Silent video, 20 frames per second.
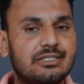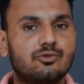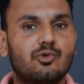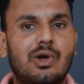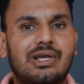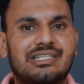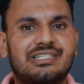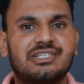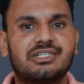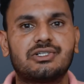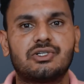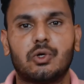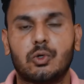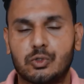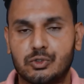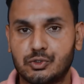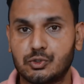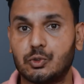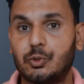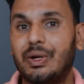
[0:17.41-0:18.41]
question
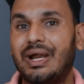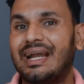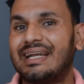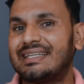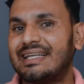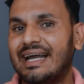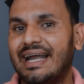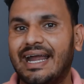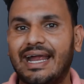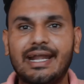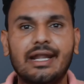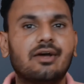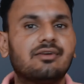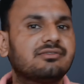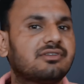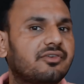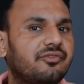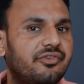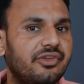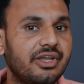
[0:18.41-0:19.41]
also at the end of
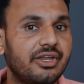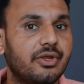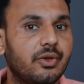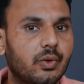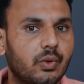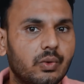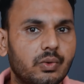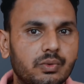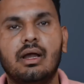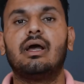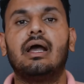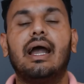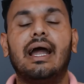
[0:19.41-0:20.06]
the video